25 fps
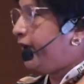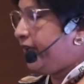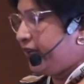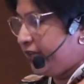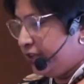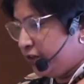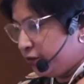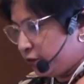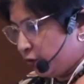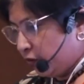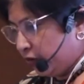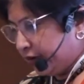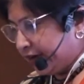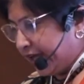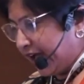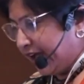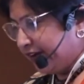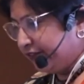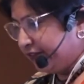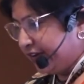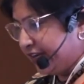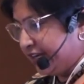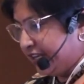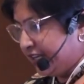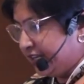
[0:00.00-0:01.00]
in, you don't
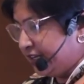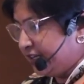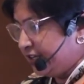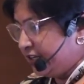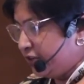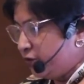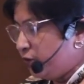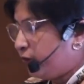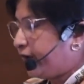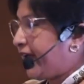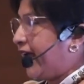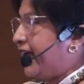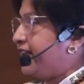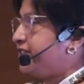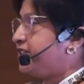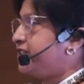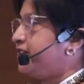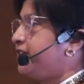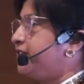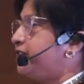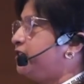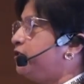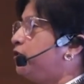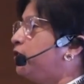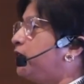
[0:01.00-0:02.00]
have any new
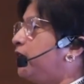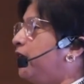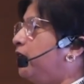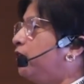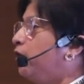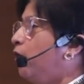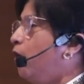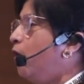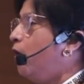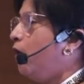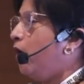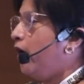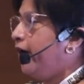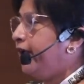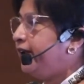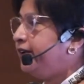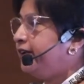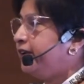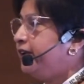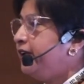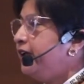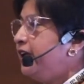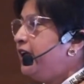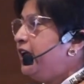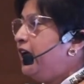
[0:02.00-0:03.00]
gadget, you go
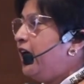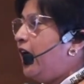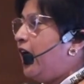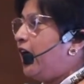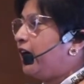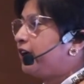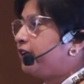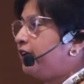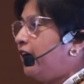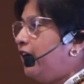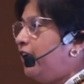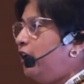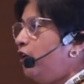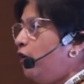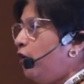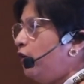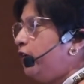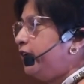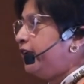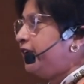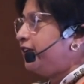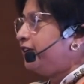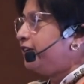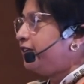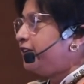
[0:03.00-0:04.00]
on,
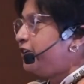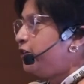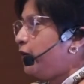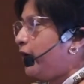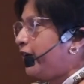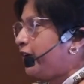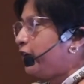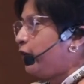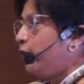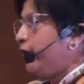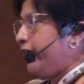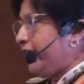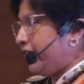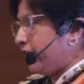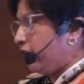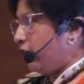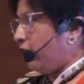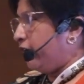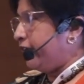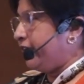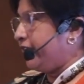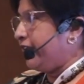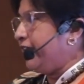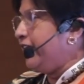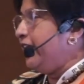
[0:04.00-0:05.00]
alone you are going
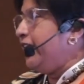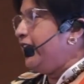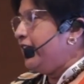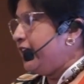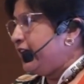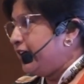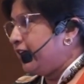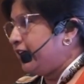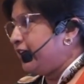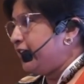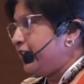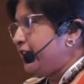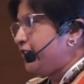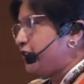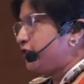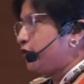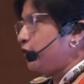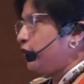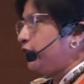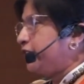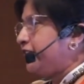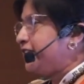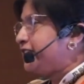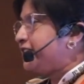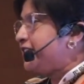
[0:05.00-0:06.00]
on.
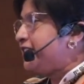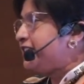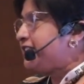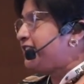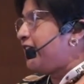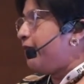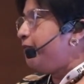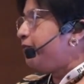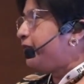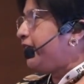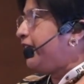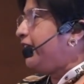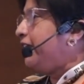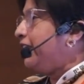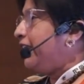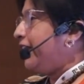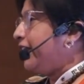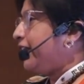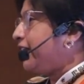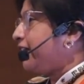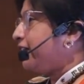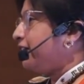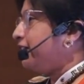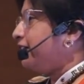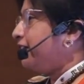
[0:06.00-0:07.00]
So this is something
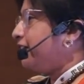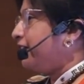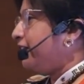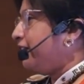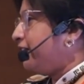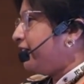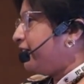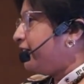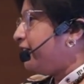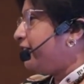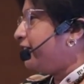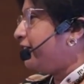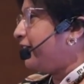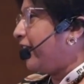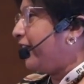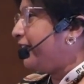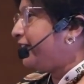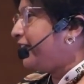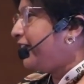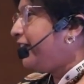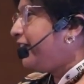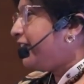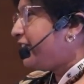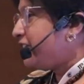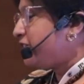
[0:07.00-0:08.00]
like, I
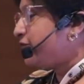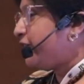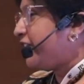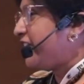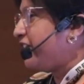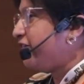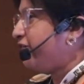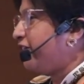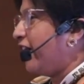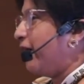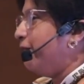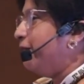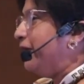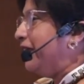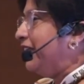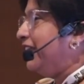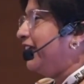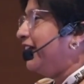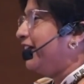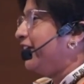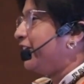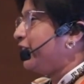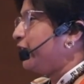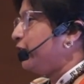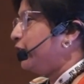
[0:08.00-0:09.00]
think it is very
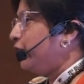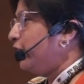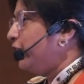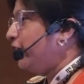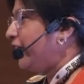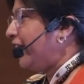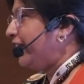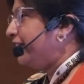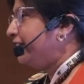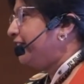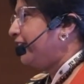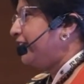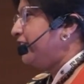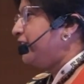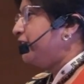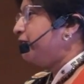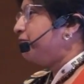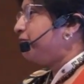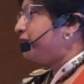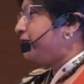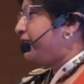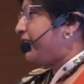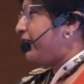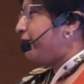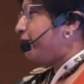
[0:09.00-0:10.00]
familiar, and then
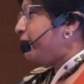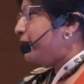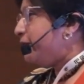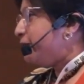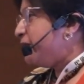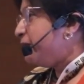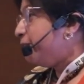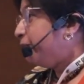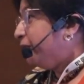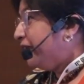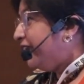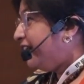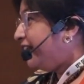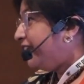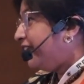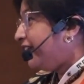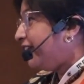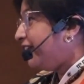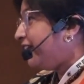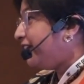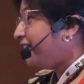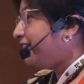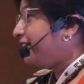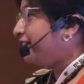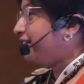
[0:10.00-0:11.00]
there may be
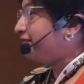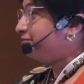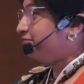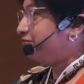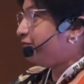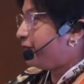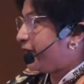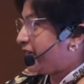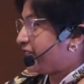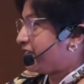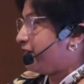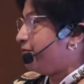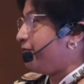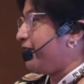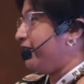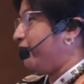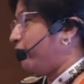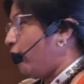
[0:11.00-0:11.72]
bleeding, patient may